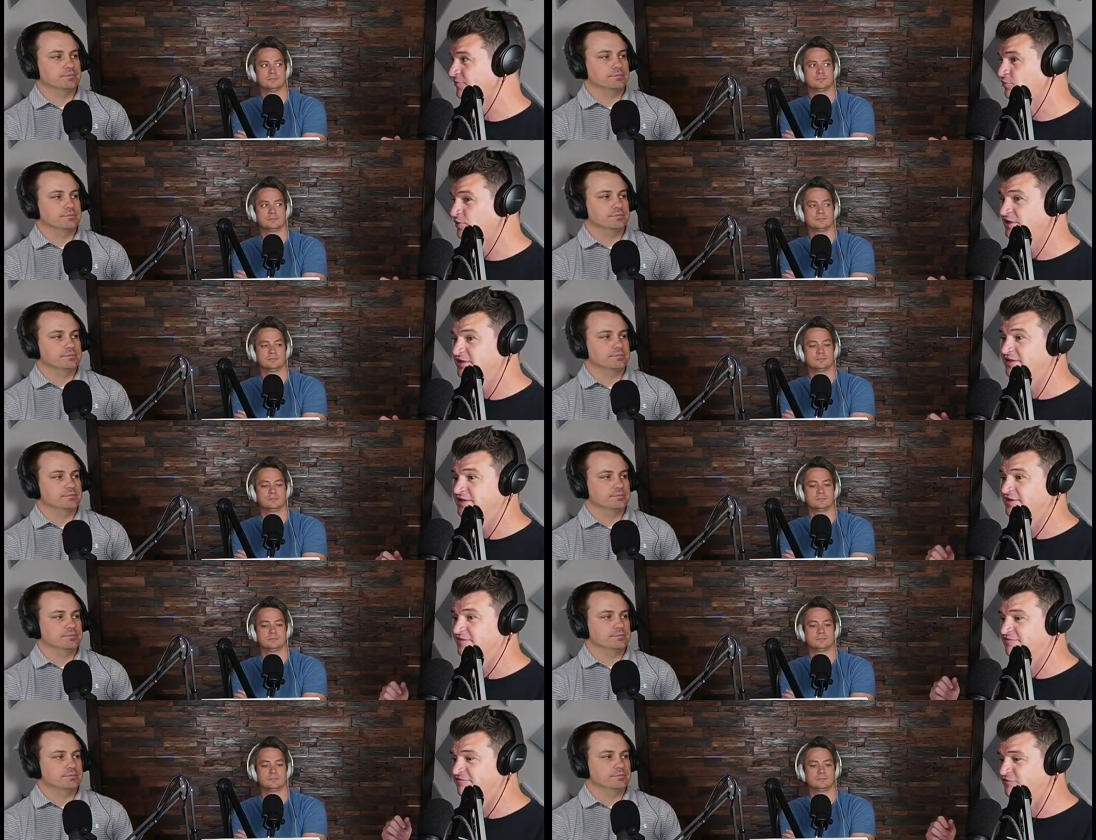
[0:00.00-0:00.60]
Speaker 1: we
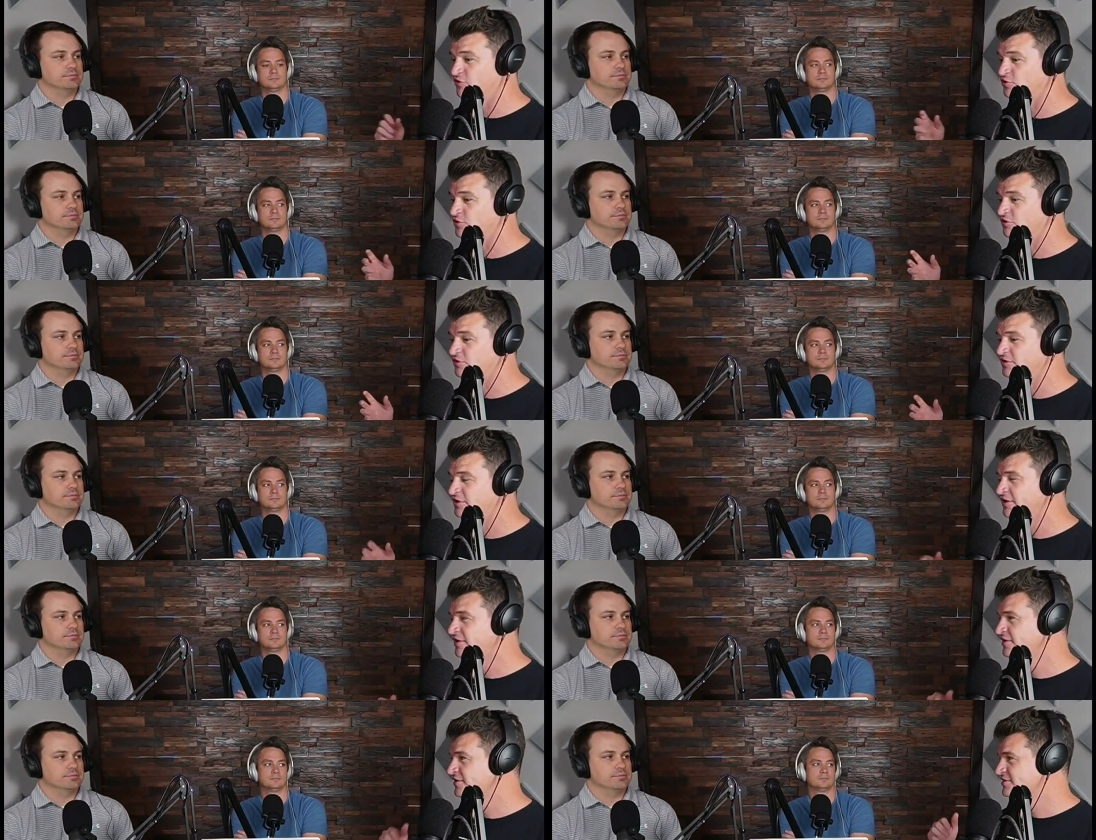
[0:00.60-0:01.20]
did a
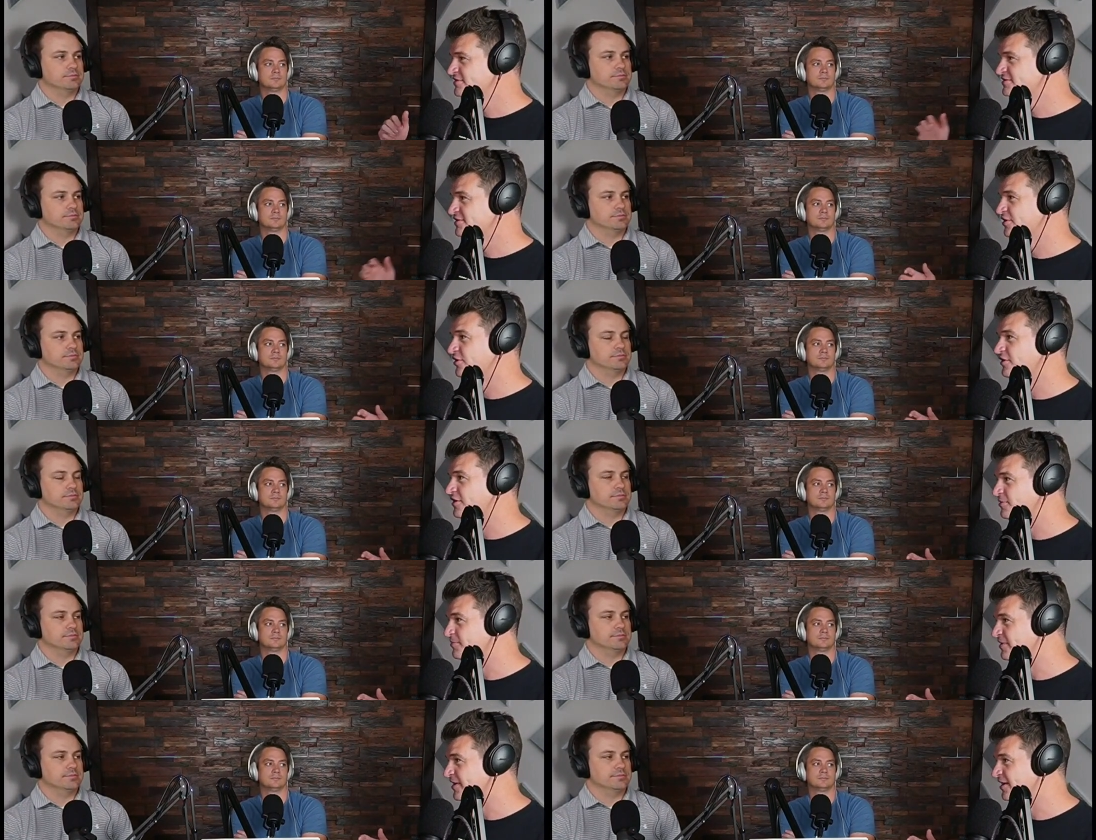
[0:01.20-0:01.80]
full
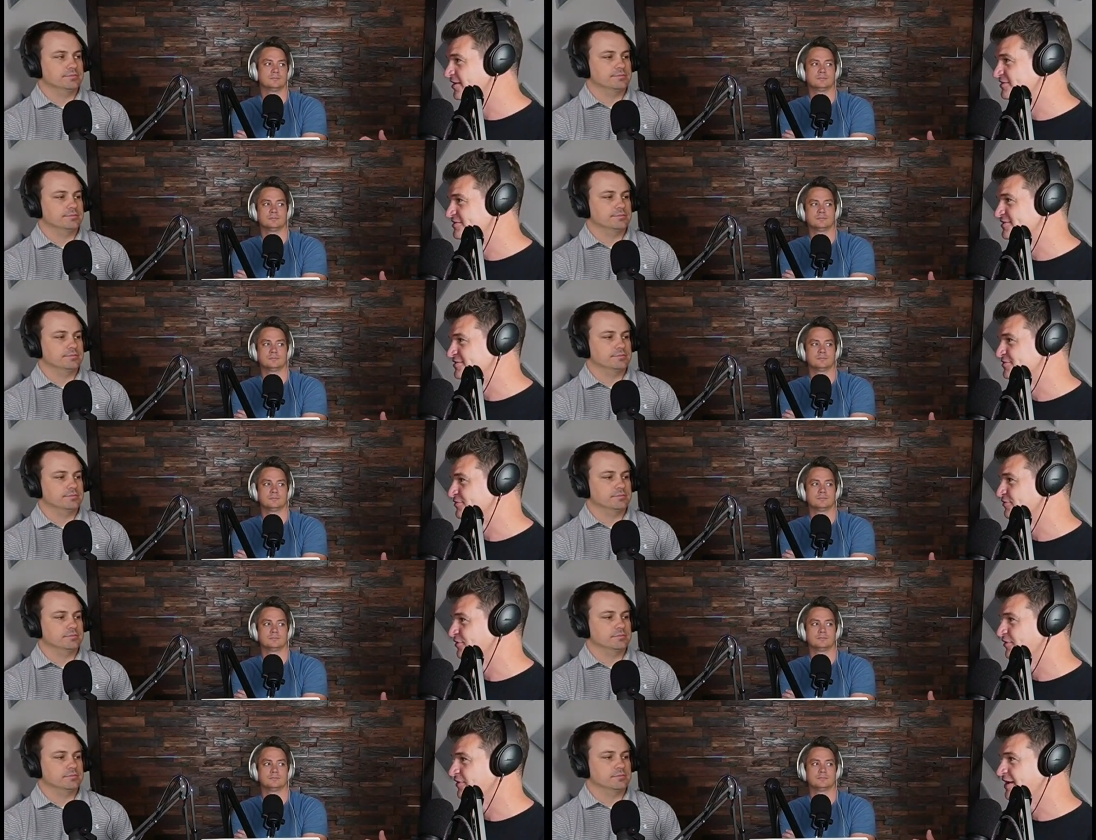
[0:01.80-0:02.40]
CRM analysis
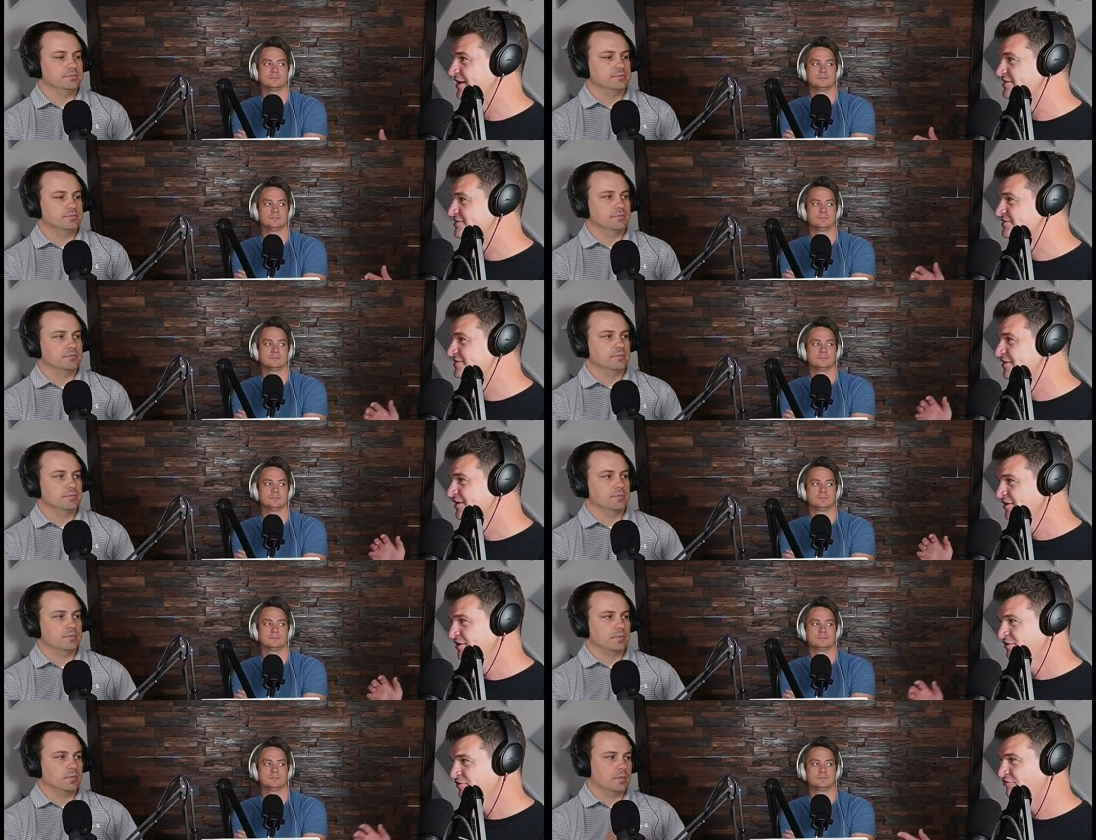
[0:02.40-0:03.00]
over the last
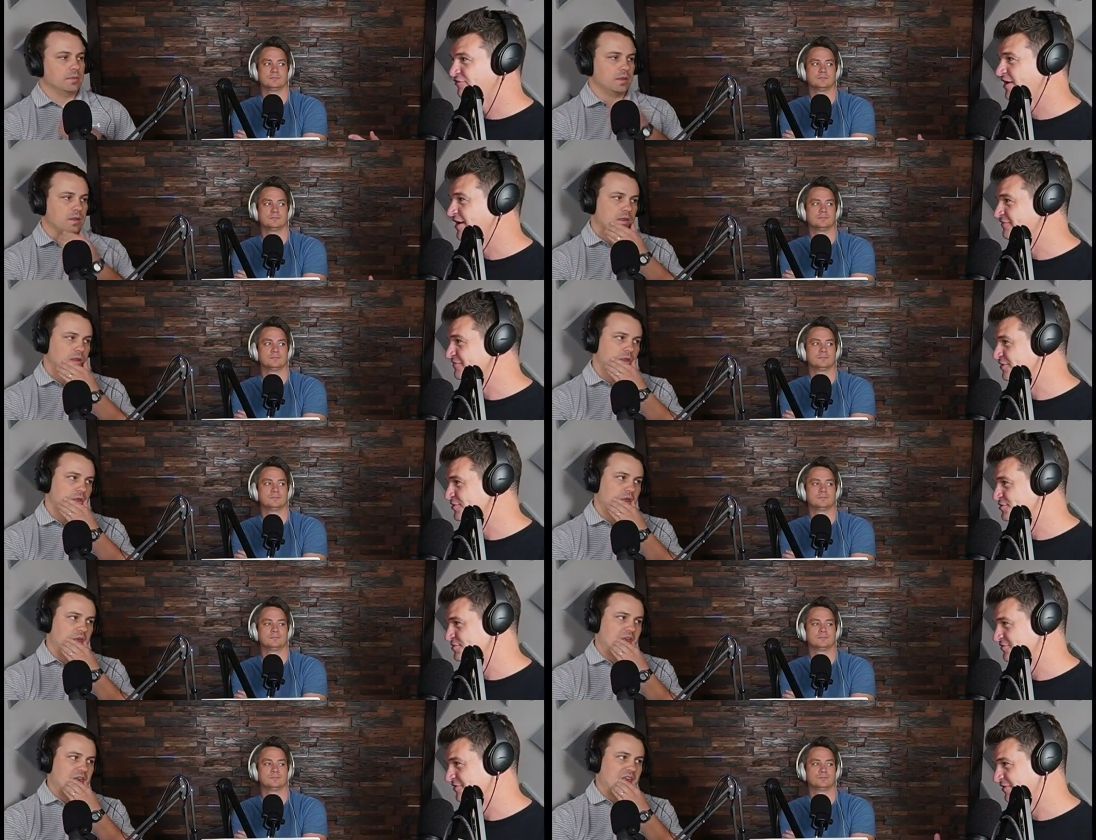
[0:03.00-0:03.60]
five
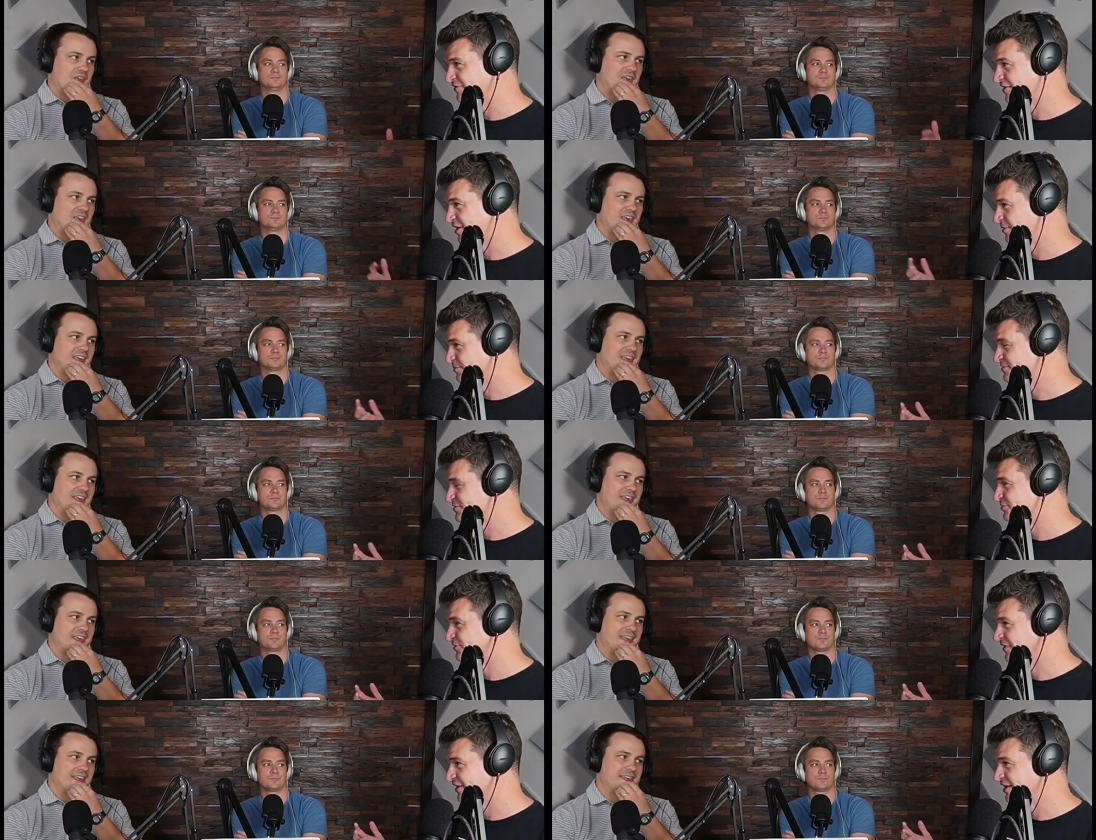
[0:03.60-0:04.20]
years of every
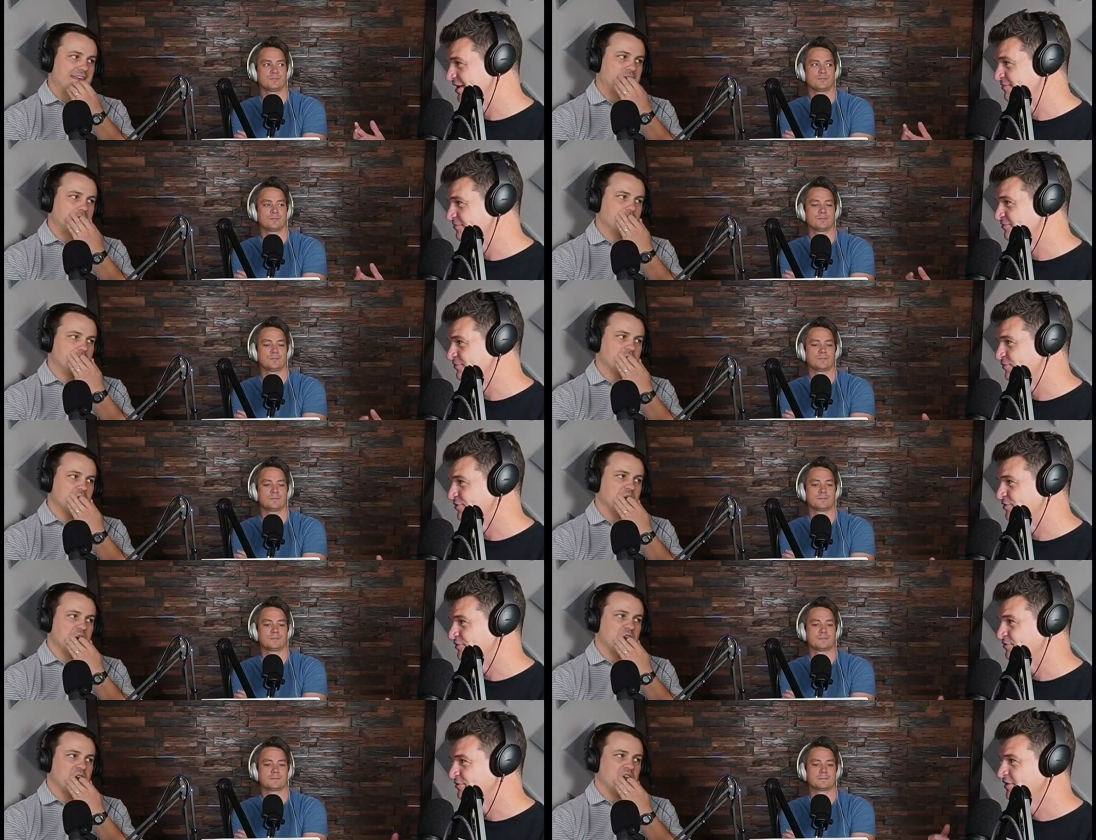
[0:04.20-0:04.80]
opportunity that came
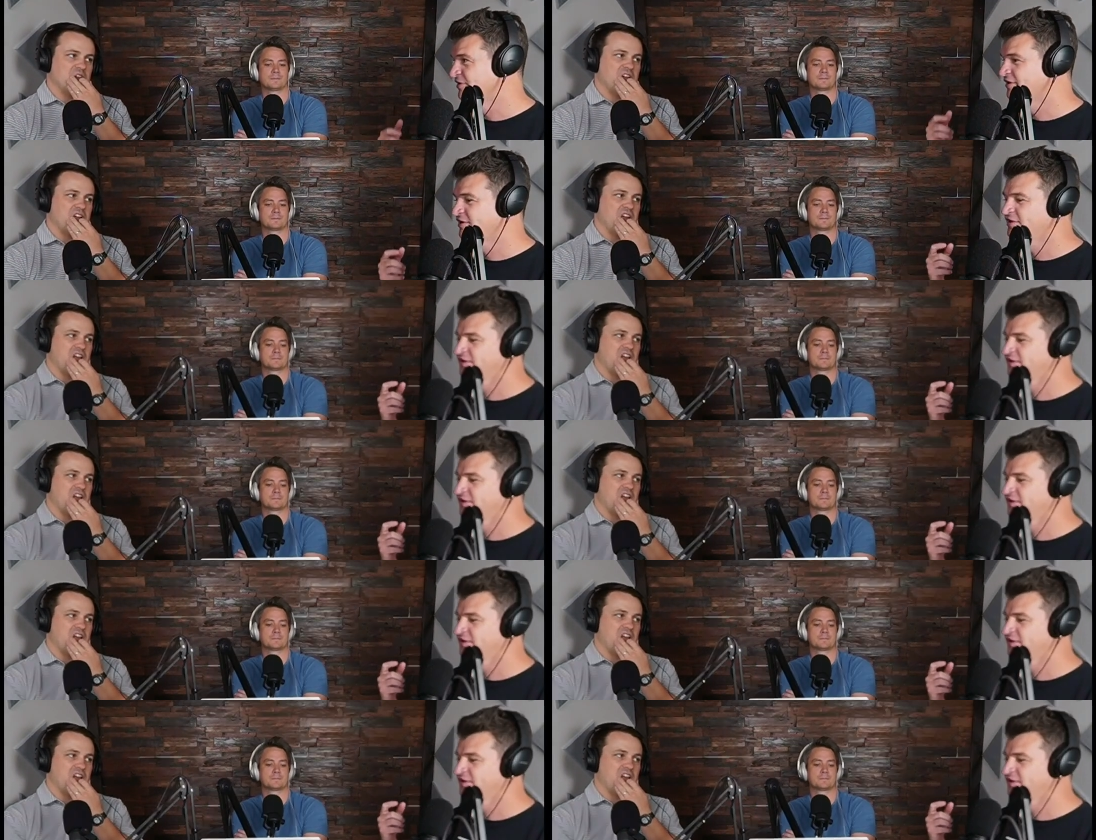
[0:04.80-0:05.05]
through,